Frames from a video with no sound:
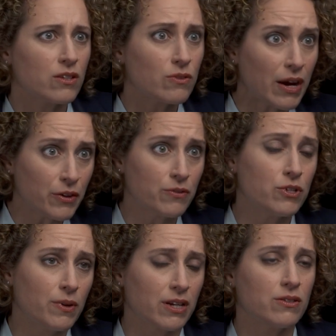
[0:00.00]
So now you're
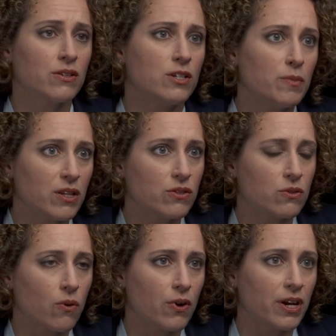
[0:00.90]
doing a 60-minute
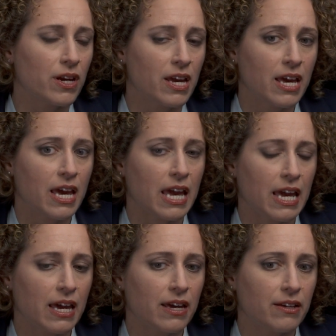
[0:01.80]
story,
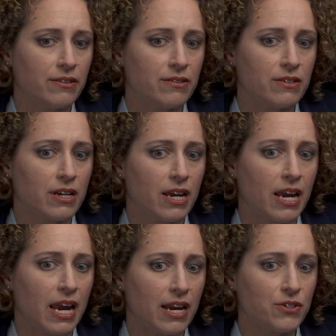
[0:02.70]
and
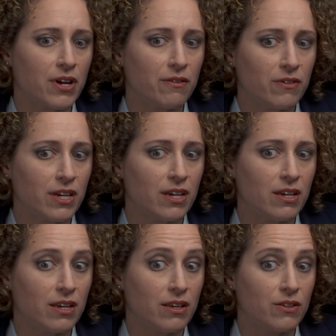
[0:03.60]
HIV
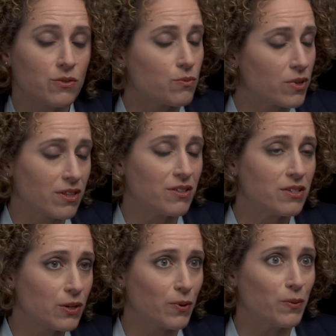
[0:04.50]
is really the
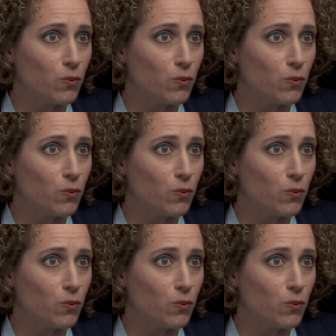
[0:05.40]
secret